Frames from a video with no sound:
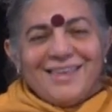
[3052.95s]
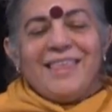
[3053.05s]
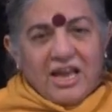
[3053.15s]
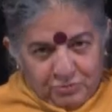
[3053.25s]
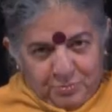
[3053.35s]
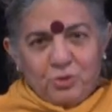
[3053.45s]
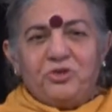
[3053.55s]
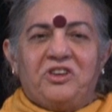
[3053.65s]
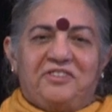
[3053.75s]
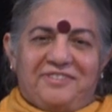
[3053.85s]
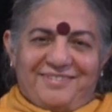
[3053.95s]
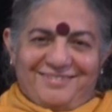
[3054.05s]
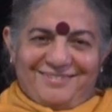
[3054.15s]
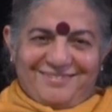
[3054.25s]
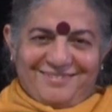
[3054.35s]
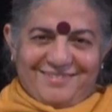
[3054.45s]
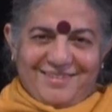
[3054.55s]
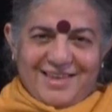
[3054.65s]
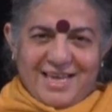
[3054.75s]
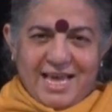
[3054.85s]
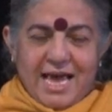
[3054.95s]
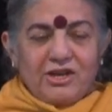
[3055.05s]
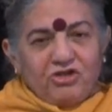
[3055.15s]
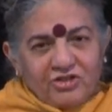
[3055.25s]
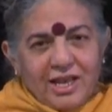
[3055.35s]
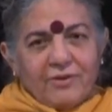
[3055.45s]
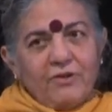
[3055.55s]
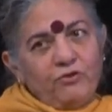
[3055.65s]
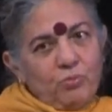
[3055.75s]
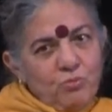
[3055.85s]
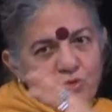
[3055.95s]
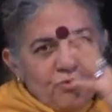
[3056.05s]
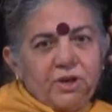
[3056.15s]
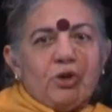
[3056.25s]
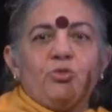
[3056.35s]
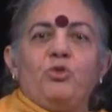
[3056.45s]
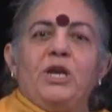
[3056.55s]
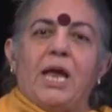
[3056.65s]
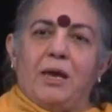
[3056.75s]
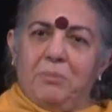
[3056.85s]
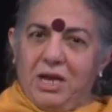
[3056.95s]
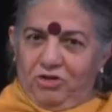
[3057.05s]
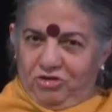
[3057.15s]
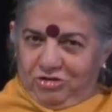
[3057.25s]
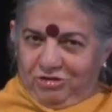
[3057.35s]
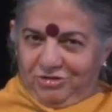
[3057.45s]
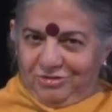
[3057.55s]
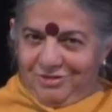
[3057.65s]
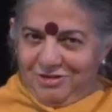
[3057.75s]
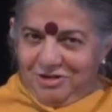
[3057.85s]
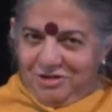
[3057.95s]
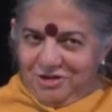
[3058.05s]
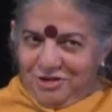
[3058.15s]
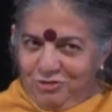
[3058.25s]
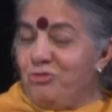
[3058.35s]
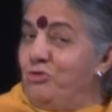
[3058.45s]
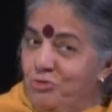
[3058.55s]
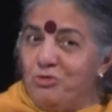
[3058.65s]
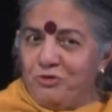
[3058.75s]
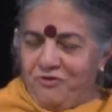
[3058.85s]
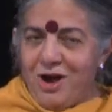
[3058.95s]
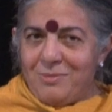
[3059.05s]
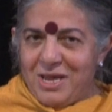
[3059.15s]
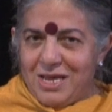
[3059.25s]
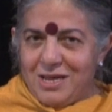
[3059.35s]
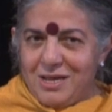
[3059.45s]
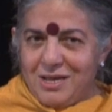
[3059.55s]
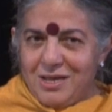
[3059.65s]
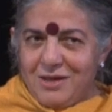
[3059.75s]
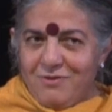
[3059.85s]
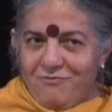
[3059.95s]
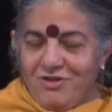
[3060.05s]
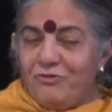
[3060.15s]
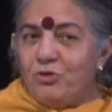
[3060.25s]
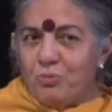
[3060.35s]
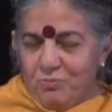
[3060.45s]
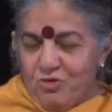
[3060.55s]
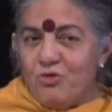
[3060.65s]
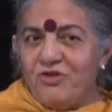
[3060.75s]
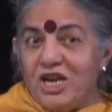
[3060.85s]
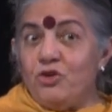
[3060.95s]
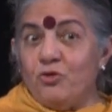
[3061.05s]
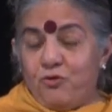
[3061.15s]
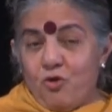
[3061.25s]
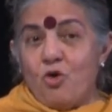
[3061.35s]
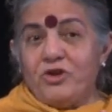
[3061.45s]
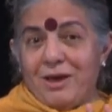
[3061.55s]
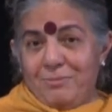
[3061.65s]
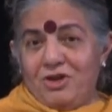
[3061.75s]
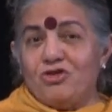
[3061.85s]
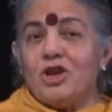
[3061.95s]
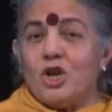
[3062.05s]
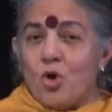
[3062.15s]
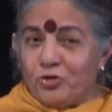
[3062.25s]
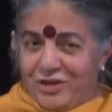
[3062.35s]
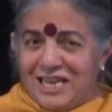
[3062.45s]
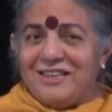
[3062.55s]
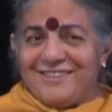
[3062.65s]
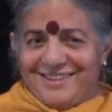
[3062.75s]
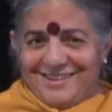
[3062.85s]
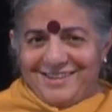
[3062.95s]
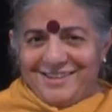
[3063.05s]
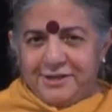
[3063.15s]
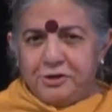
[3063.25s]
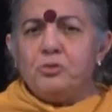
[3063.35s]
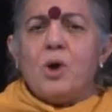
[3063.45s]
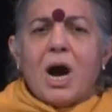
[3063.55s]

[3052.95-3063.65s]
There is process. And just like we have to move into three dimensions to do good farming, we have to move into four-dimensional causality to